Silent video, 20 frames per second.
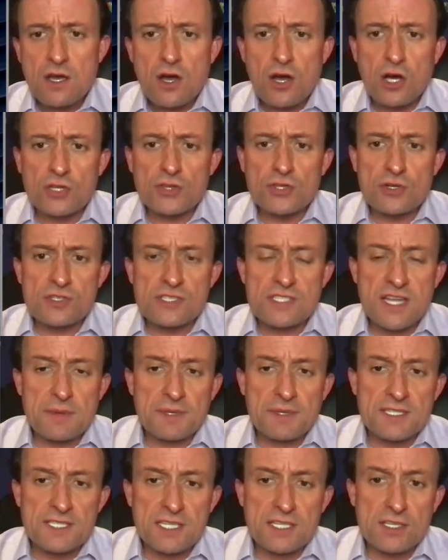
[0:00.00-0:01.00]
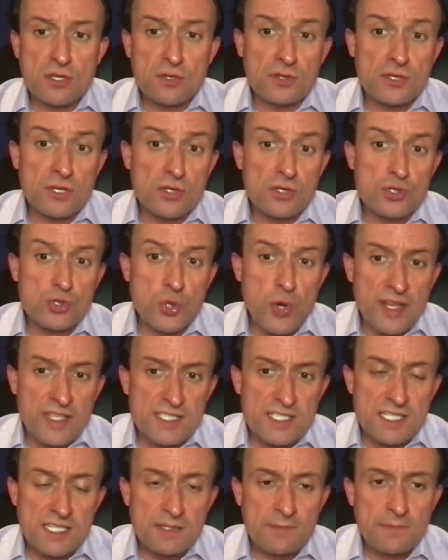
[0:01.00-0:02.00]
under 17, under
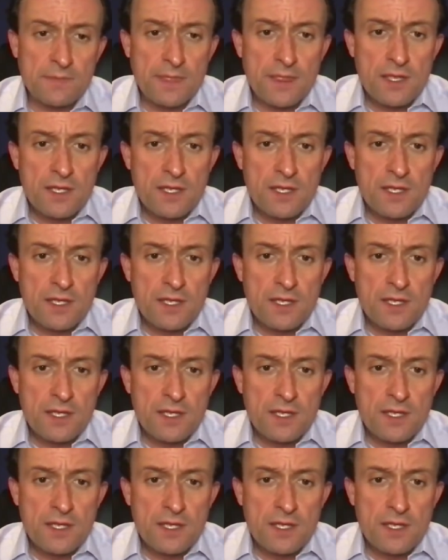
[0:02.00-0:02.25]
20.